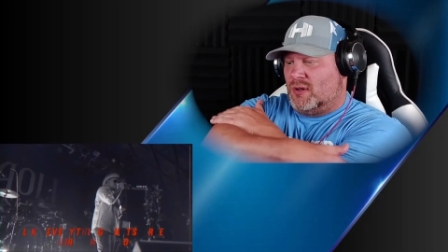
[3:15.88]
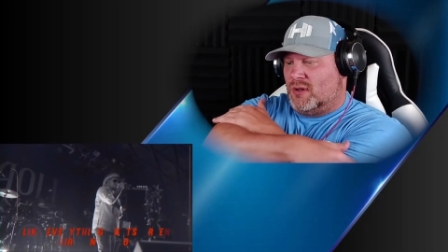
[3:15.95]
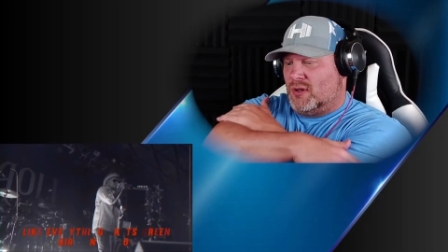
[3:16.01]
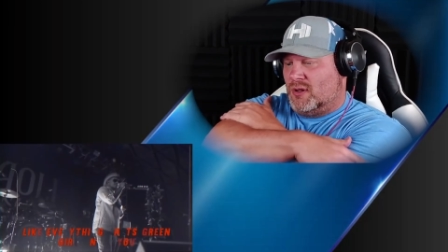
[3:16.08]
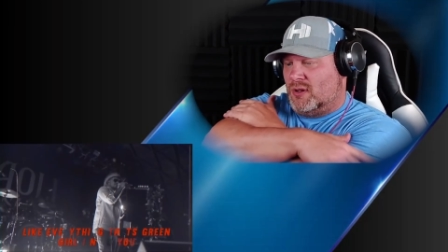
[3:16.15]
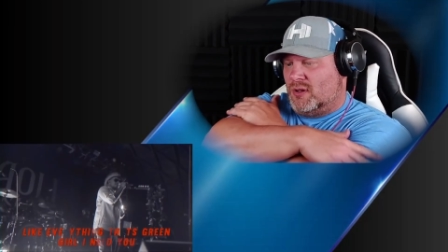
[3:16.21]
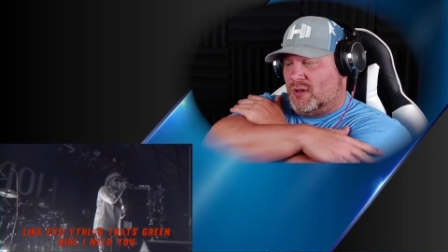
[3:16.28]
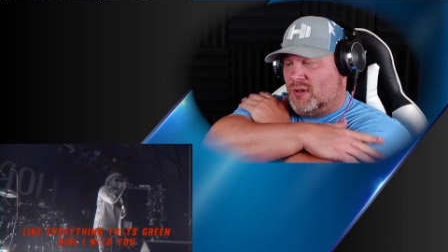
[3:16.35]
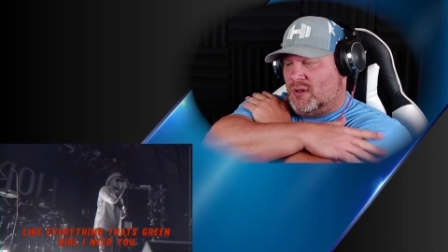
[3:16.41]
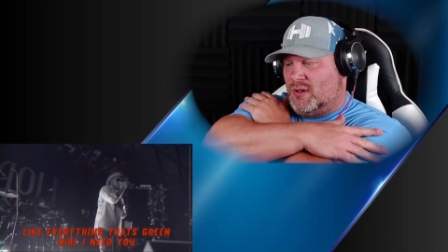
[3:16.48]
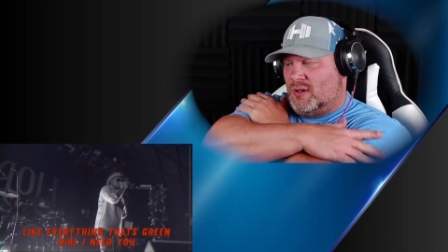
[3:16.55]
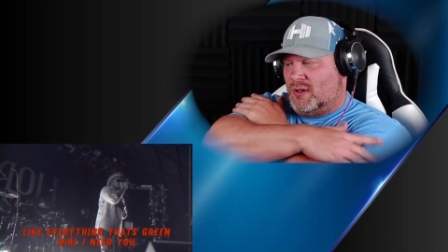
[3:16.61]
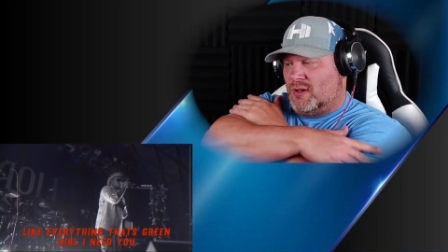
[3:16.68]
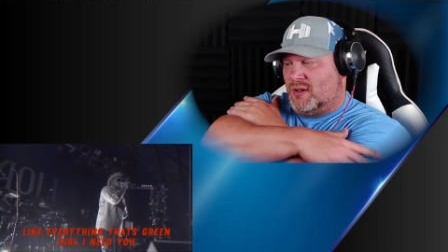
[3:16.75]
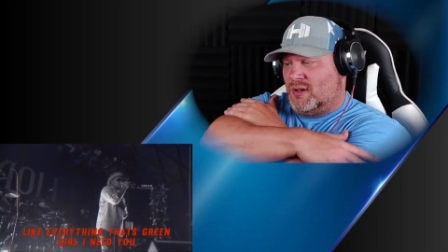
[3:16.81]
Everything
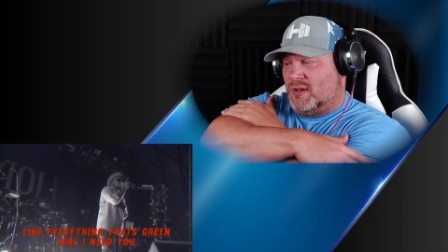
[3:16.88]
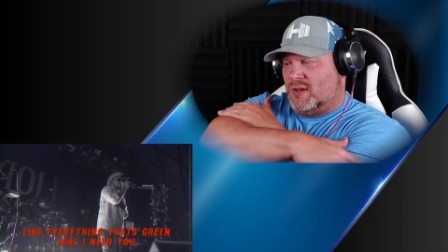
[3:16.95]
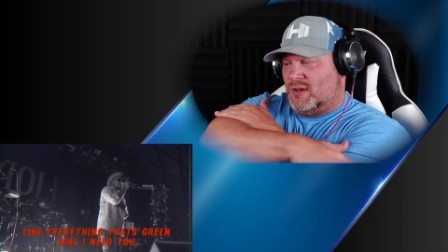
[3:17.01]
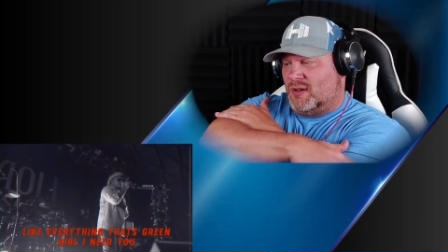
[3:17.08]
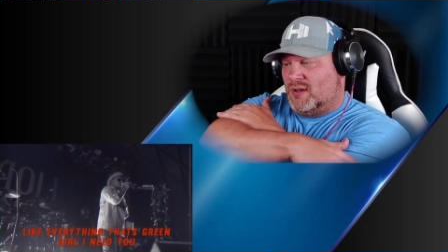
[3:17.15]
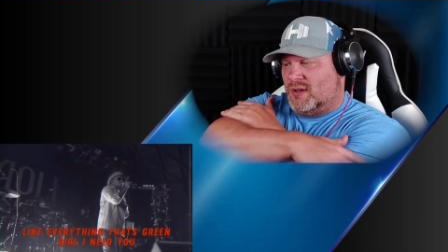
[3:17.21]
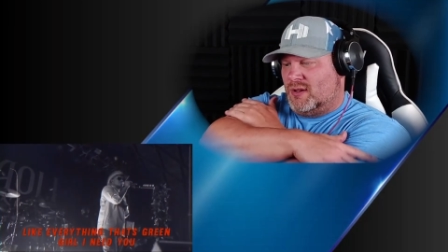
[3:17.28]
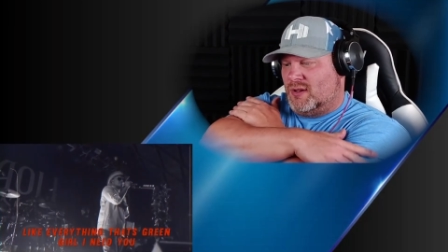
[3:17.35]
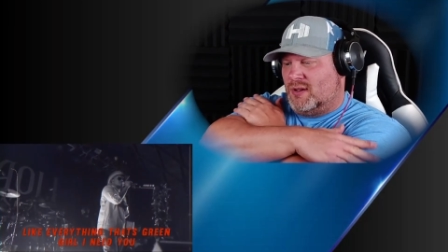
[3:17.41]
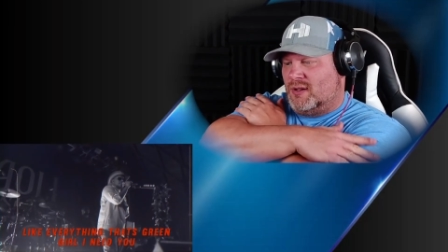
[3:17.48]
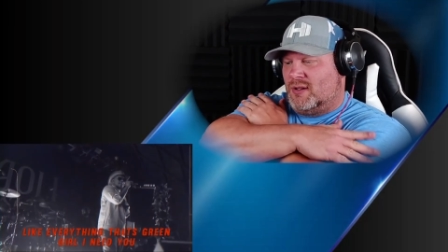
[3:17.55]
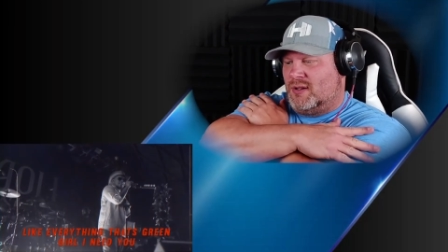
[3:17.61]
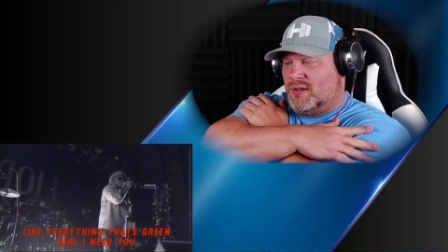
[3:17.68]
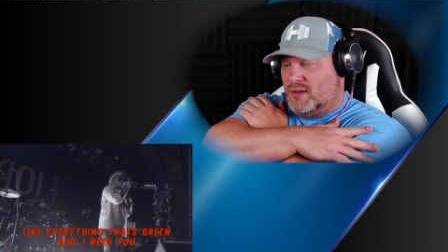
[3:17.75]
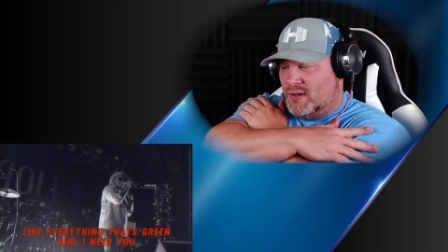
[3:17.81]
that's green,
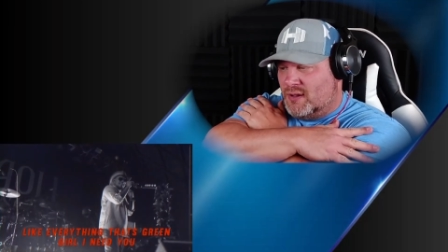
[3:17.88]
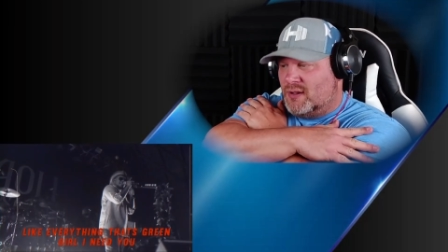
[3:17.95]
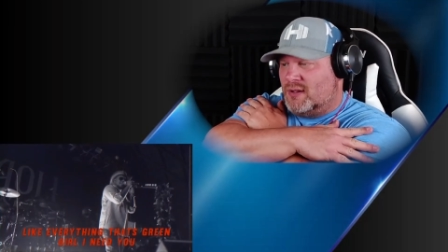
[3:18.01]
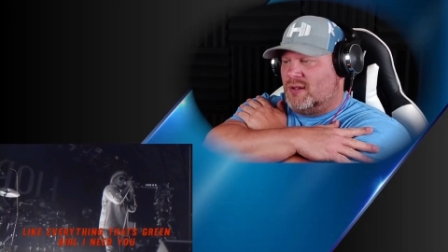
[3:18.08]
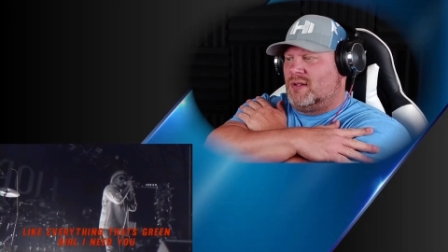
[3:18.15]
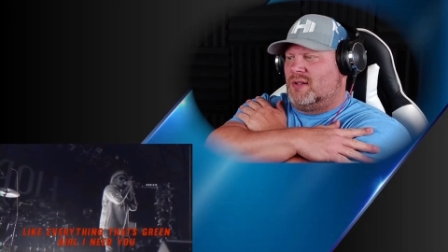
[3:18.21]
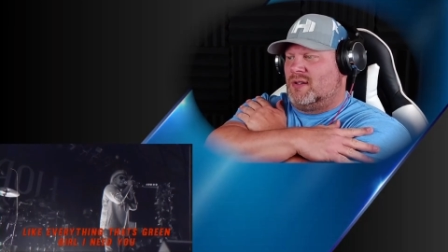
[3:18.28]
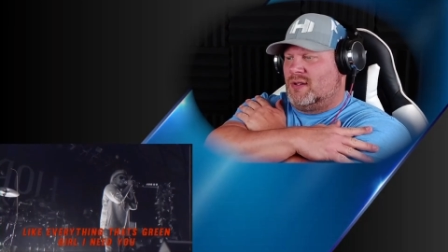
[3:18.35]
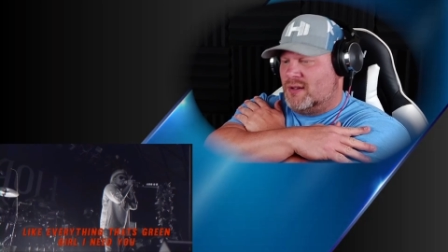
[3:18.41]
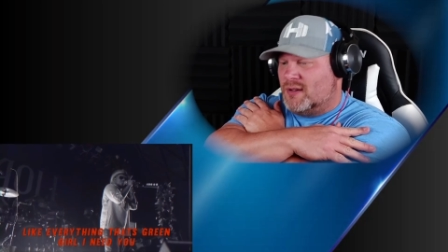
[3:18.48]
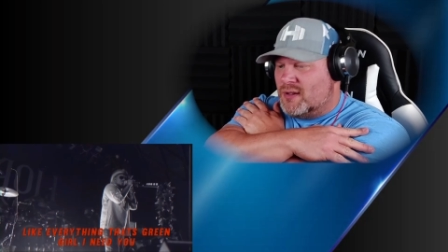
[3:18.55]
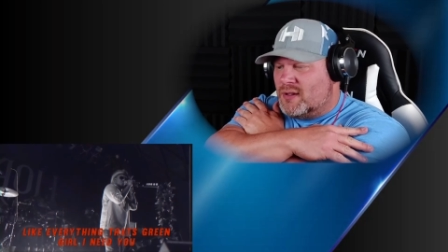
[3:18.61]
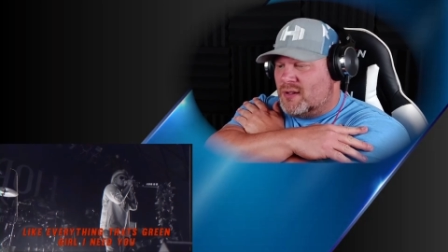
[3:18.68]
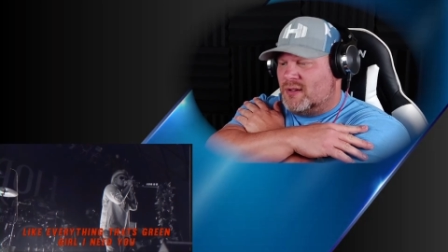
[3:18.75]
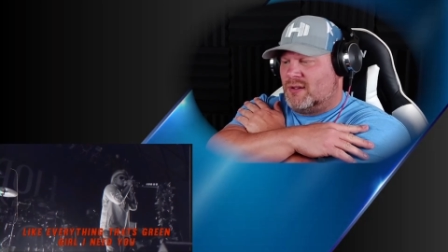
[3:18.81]
girl, I
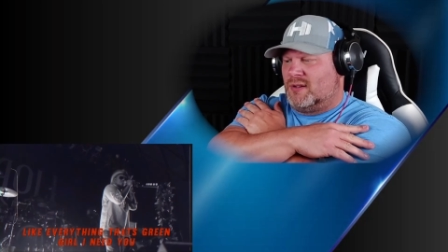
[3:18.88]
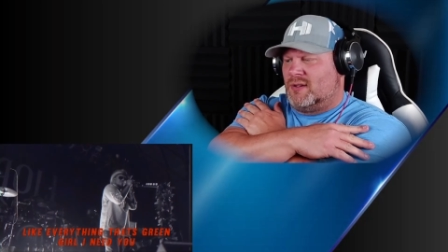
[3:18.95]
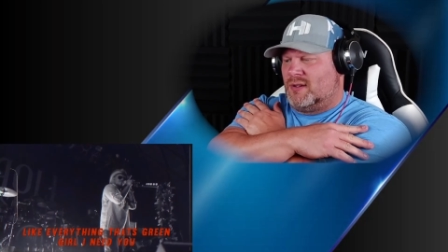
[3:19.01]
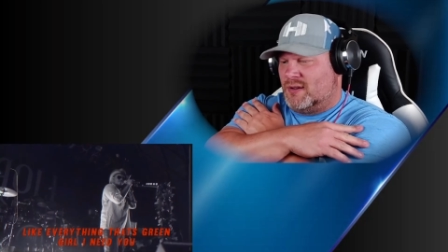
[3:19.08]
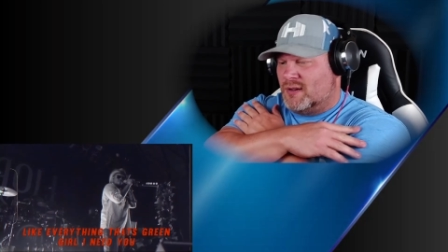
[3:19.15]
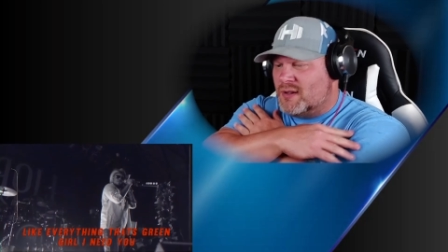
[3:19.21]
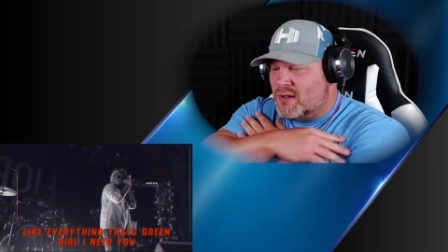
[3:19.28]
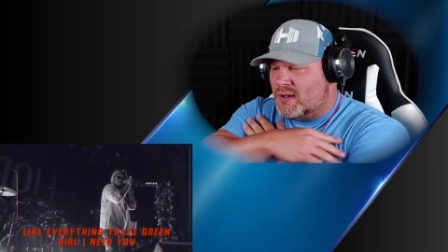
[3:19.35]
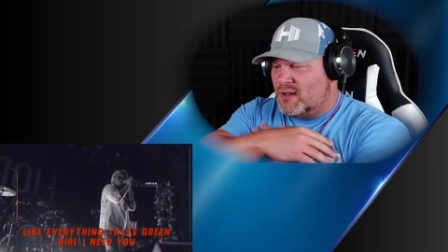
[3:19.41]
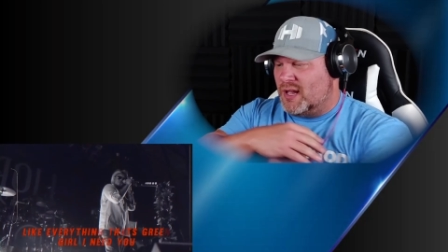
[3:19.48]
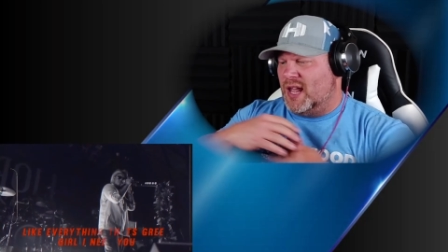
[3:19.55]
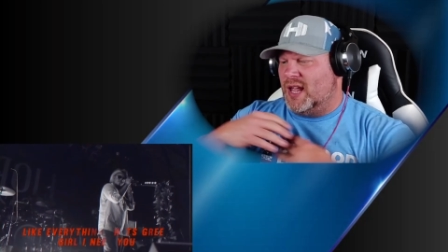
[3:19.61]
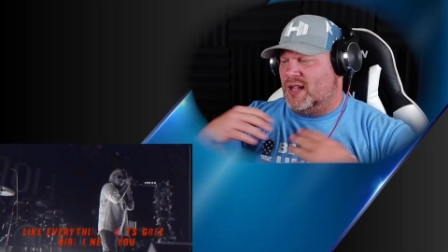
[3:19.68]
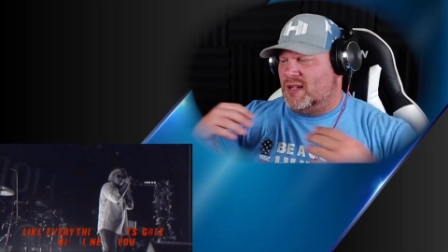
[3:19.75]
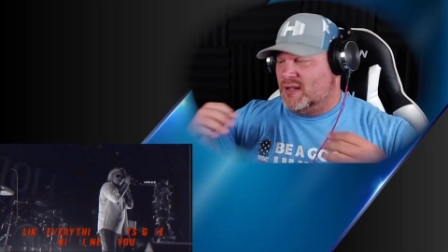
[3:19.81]
need you.
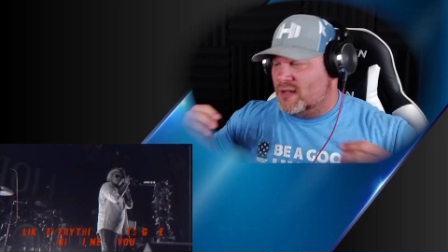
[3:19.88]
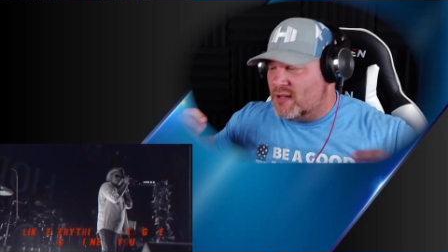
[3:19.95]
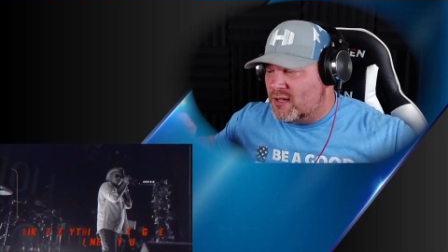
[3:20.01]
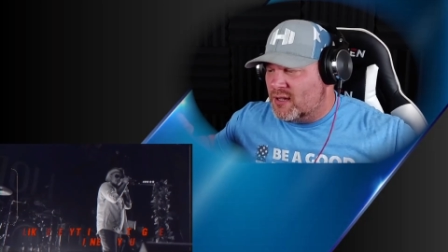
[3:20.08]
Hey.